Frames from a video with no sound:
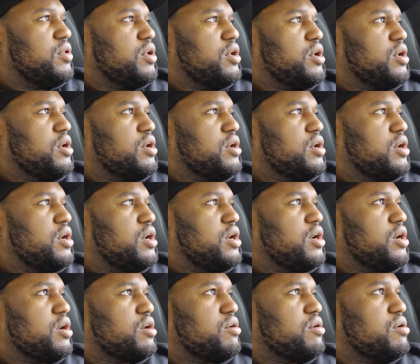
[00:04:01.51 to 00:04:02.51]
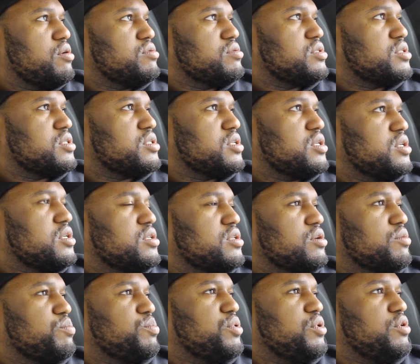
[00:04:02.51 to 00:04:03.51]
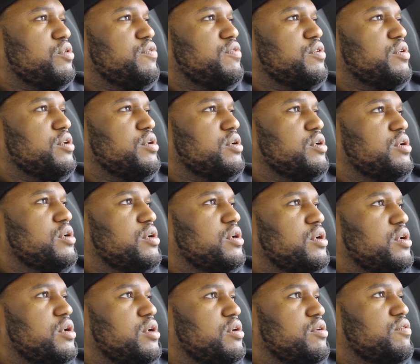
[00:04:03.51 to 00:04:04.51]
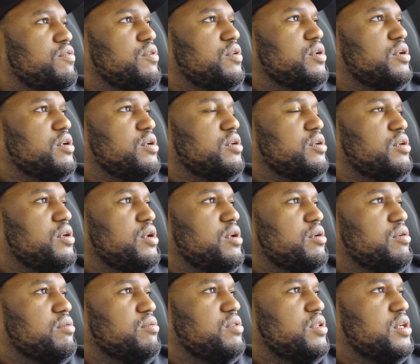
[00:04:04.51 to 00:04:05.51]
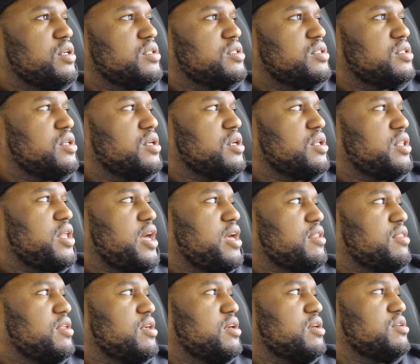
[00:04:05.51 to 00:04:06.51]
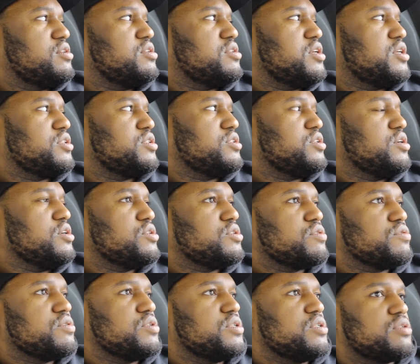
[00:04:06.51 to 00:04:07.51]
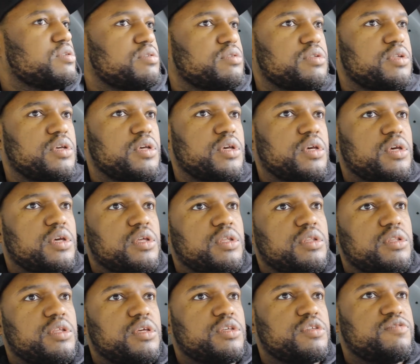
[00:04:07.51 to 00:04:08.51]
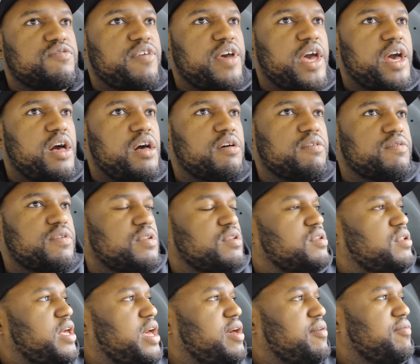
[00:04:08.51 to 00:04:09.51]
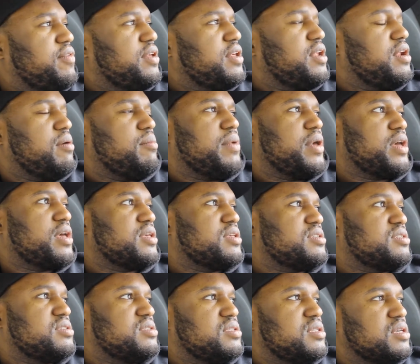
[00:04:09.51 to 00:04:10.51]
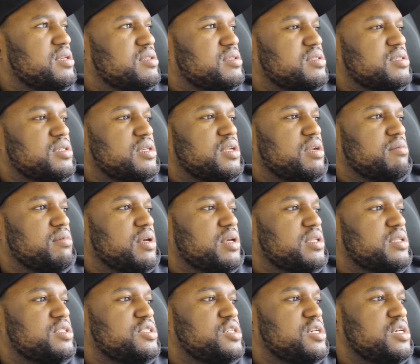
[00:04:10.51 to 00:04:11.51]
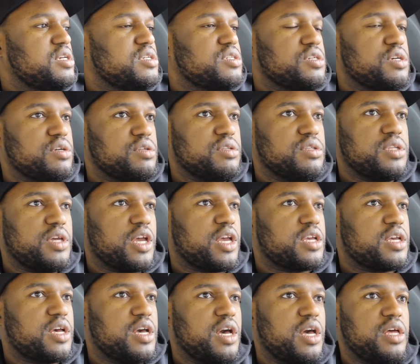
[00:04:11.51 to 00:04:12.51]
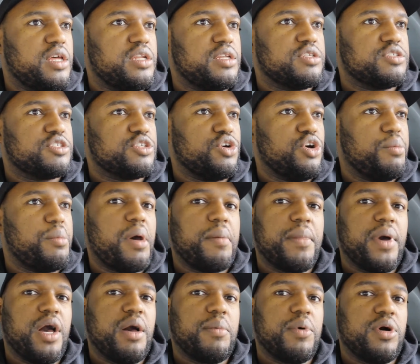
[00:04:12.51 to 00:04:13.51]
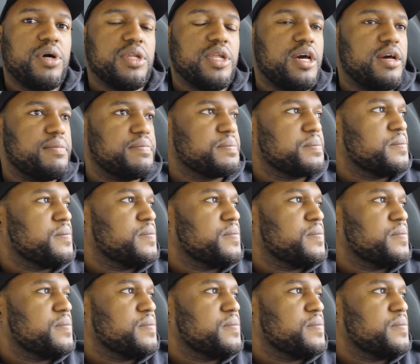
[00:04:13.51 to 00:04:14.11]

her Crohn's disease, a pill for this thing, that thing. She's had surgeries and this valve and that. And I'm like, stents. And I'm like, geez, you're like cutting and sewing my mom all up.